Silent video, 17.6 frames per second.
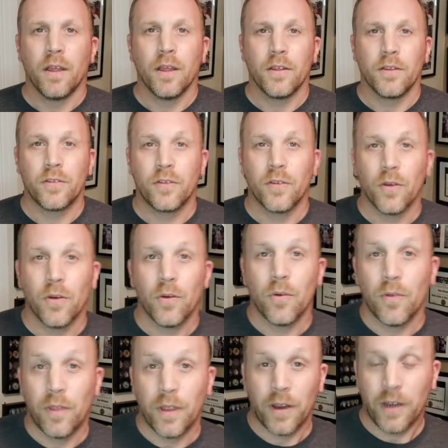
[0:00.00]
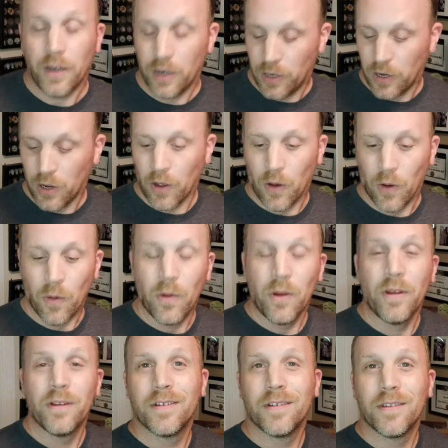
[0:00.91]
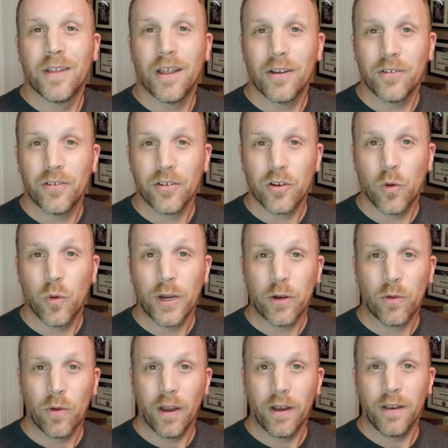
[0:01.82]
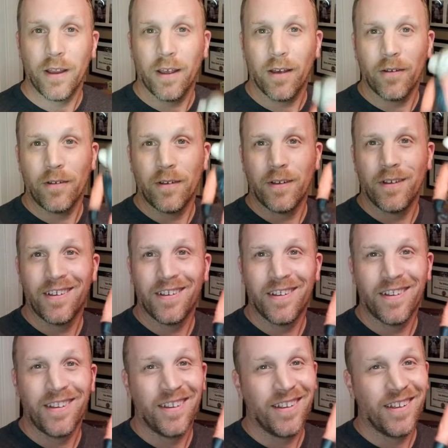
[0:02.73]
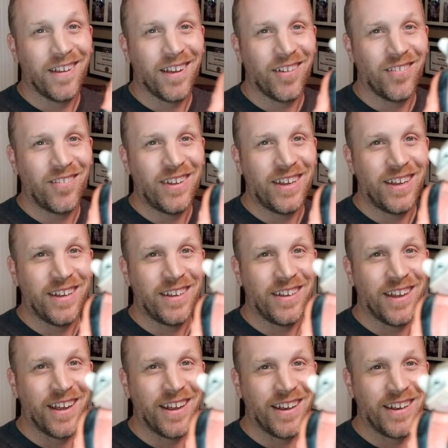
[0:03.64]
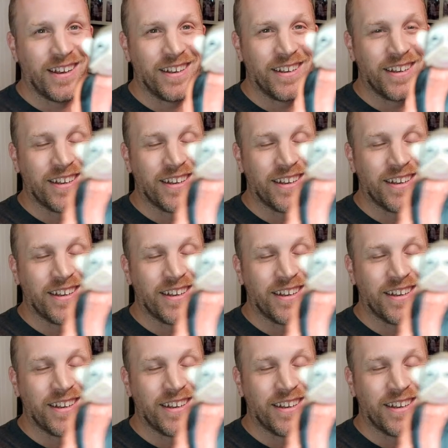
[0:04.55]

So there you go. There's a quick rundown of Nien Nunb,